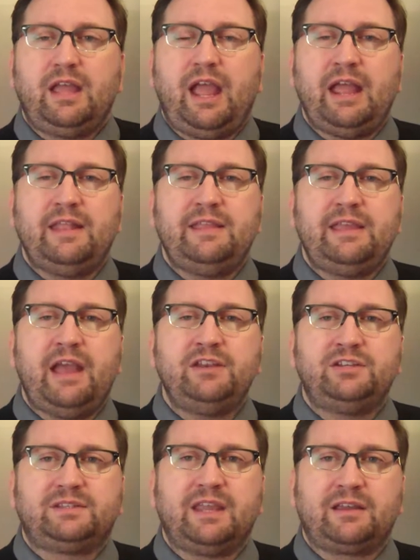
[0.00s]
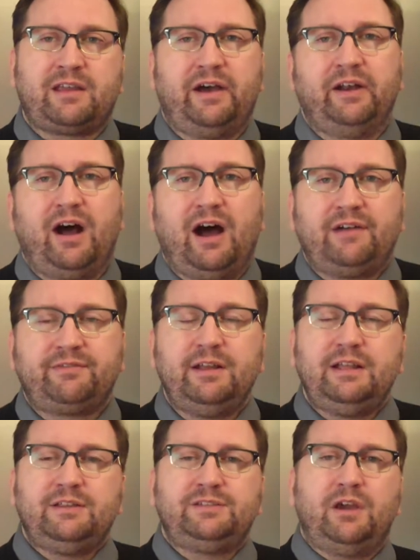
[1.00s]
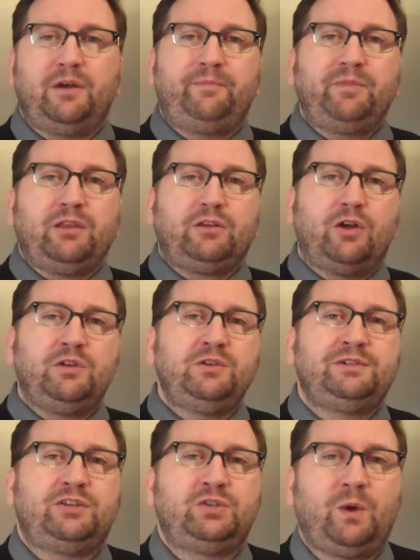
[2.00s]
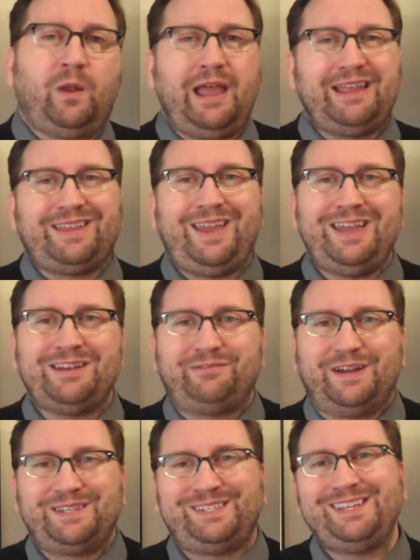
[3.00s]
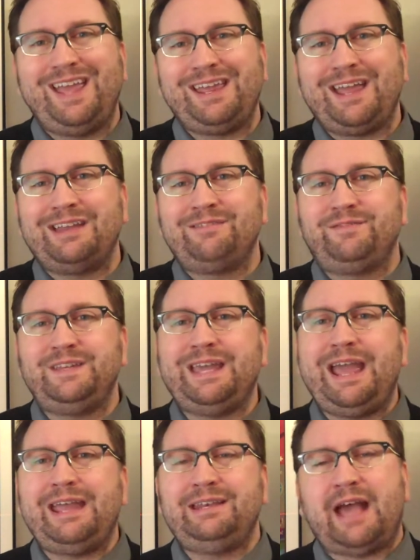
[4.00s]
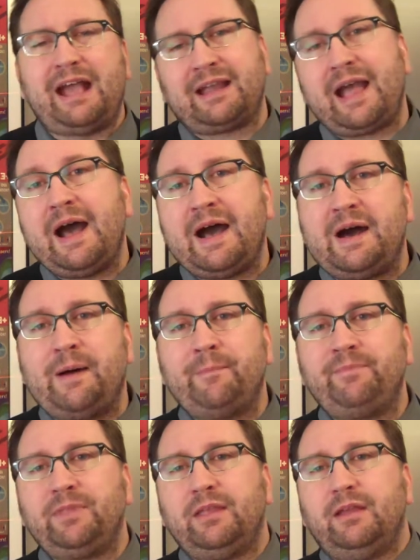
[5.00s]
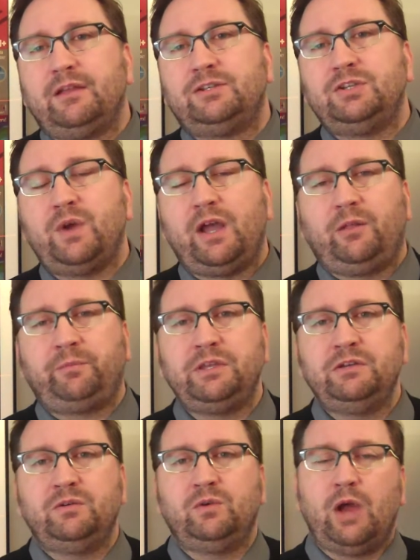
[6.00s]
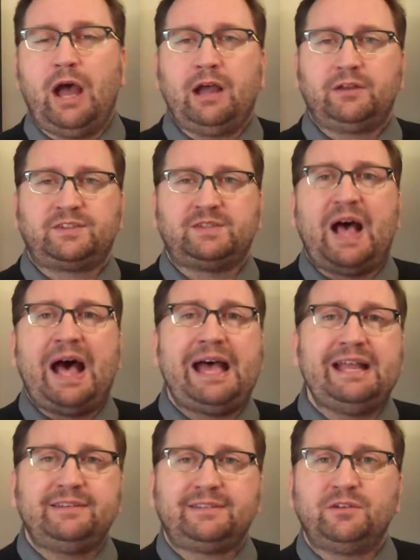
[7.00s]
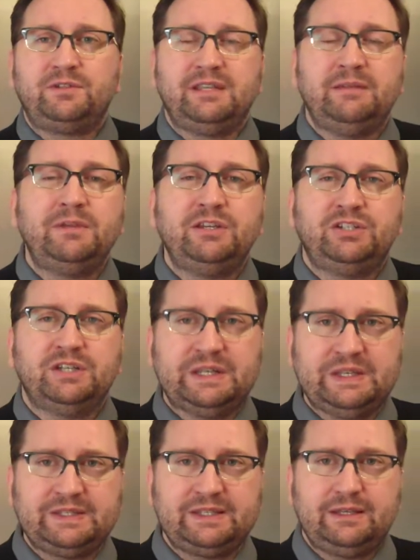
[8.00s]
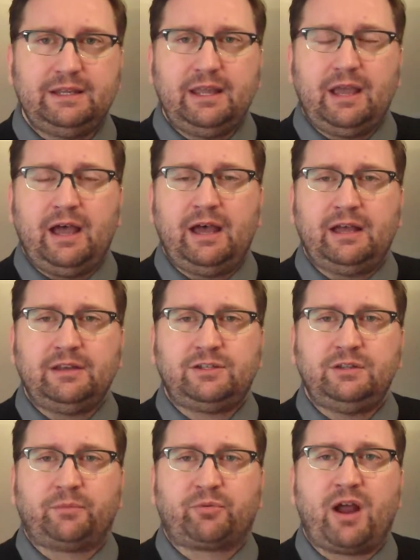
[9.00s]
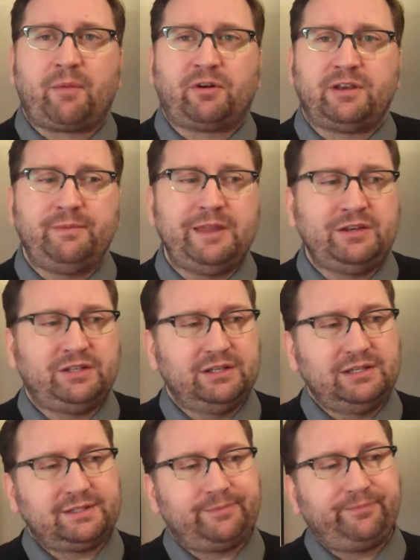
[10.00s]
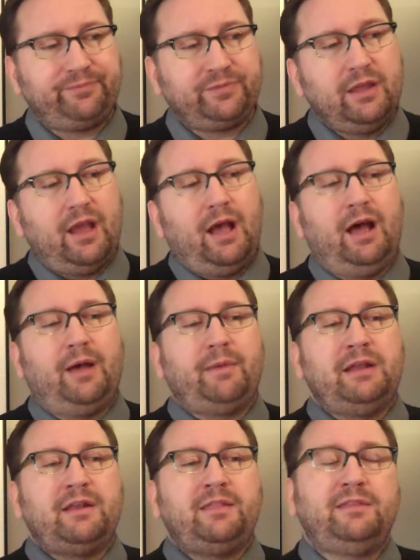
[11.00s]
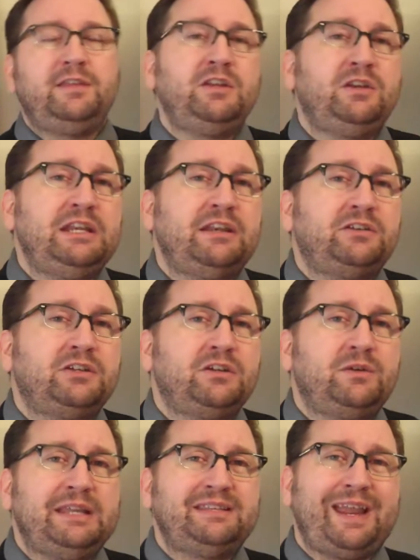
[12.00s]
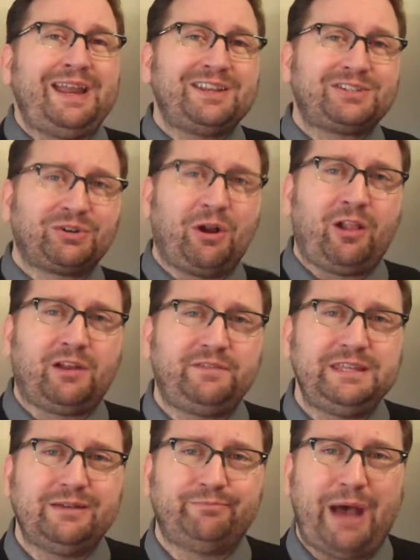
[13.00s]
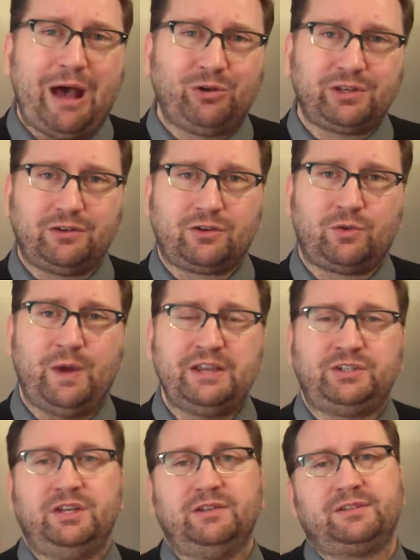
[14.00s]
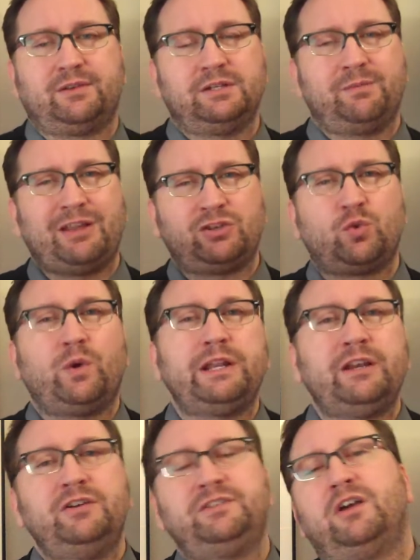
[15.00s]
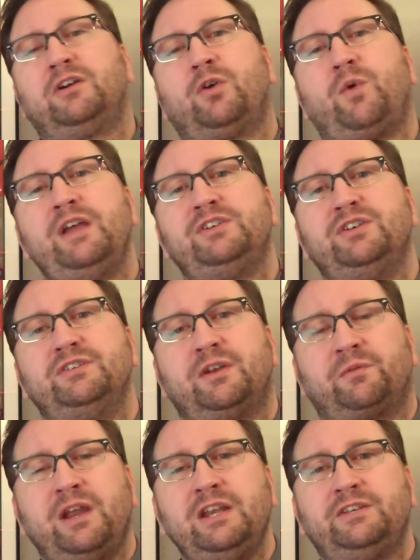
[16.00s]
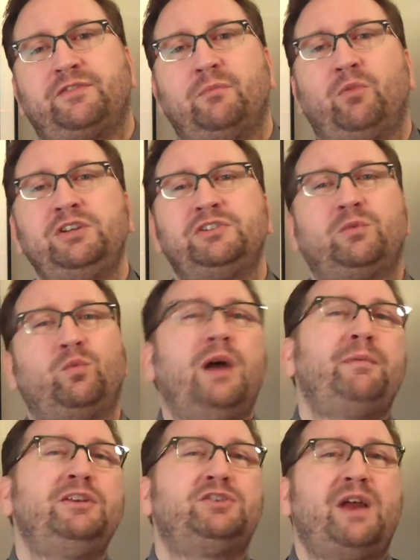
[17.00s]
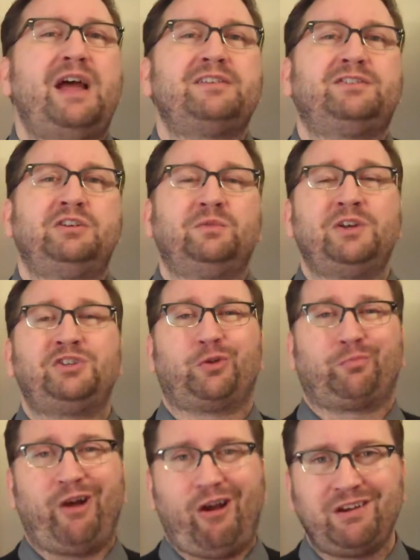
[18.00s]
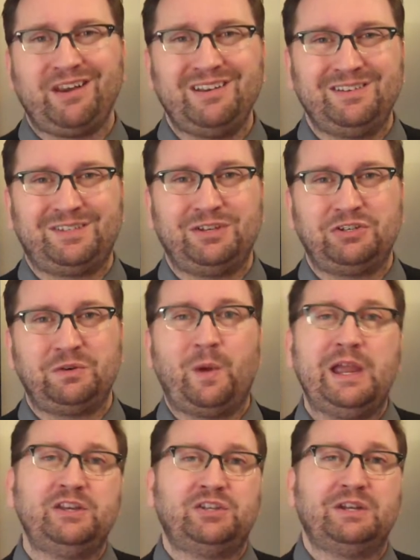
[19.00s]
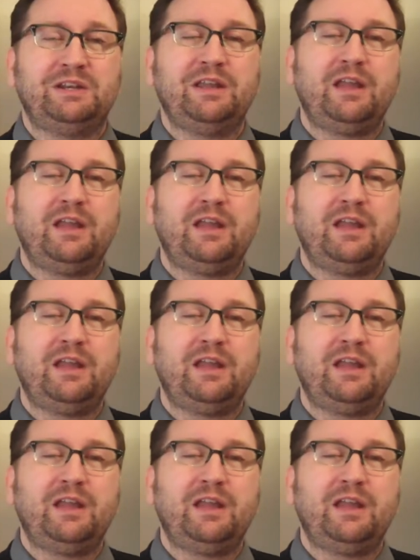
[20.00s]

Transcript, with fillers: and the edges get cut off. So go use a tool like Canva, C-A-N-V-A.com, to help you uh, size those images uh, to the proper dimensions. Um, another thing you need to do is answer all of the about questions. There's about 20 or so questions that range from what's your web address to what's your parking situation.